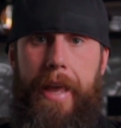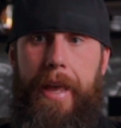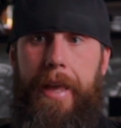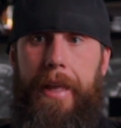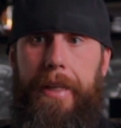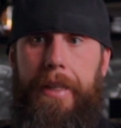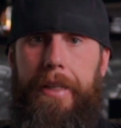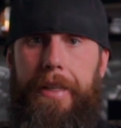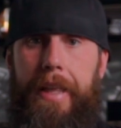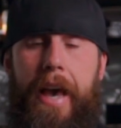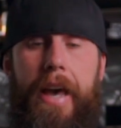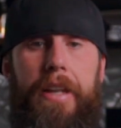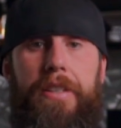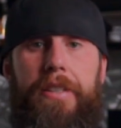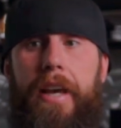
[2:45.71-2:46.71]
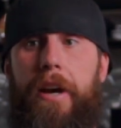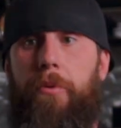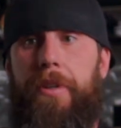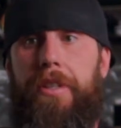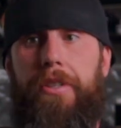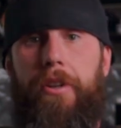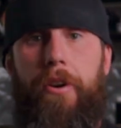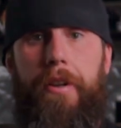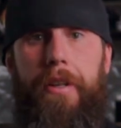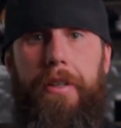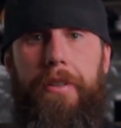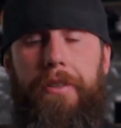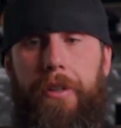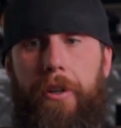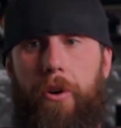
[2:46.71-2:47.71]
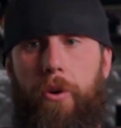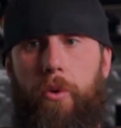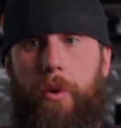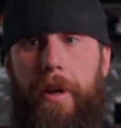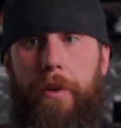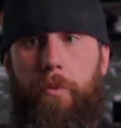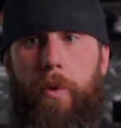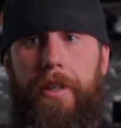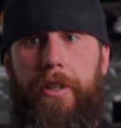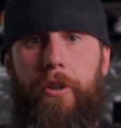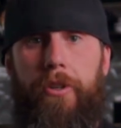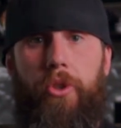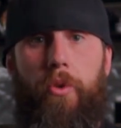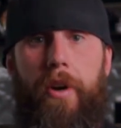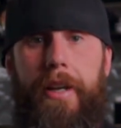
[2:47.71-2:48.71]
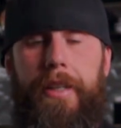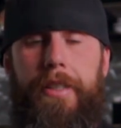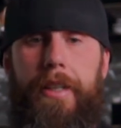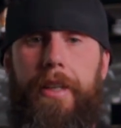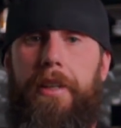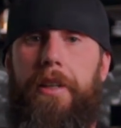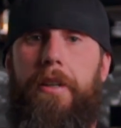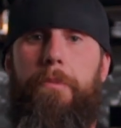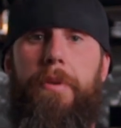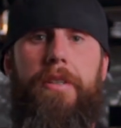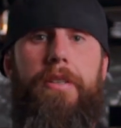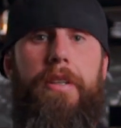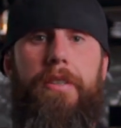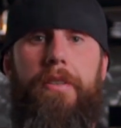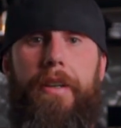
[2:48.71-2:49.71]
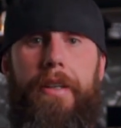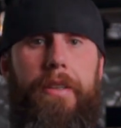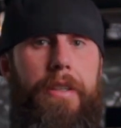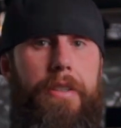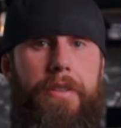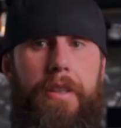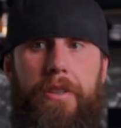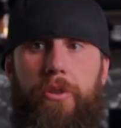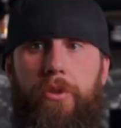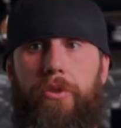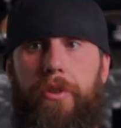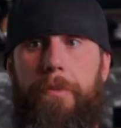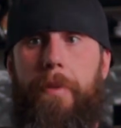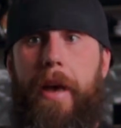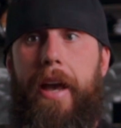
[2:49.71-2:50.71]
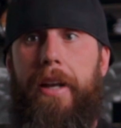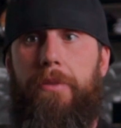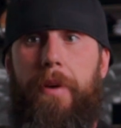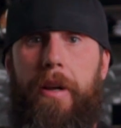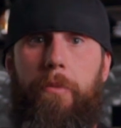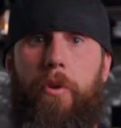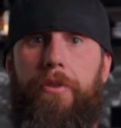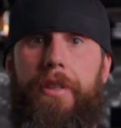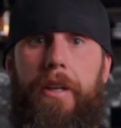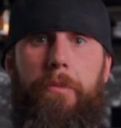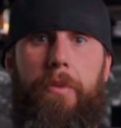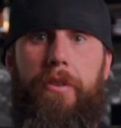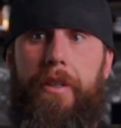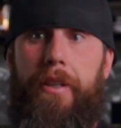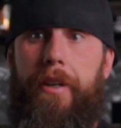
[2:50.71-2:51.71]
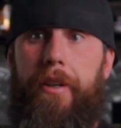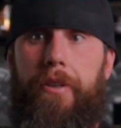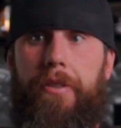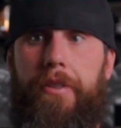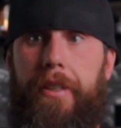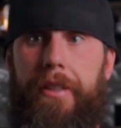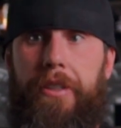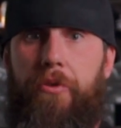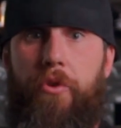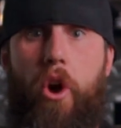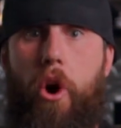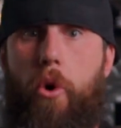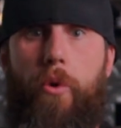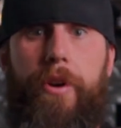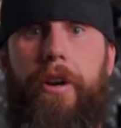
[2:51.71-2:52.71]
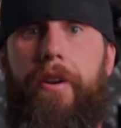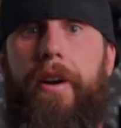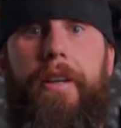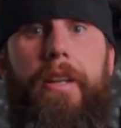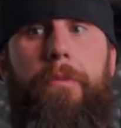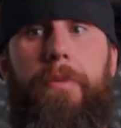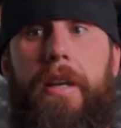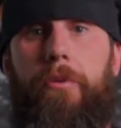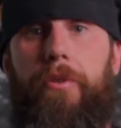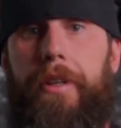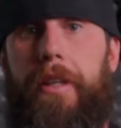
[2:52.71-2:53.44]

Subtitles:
And that is how we started, and when you're trying to get into business like this, that's usually backed by multimillionaires, and you're not going to be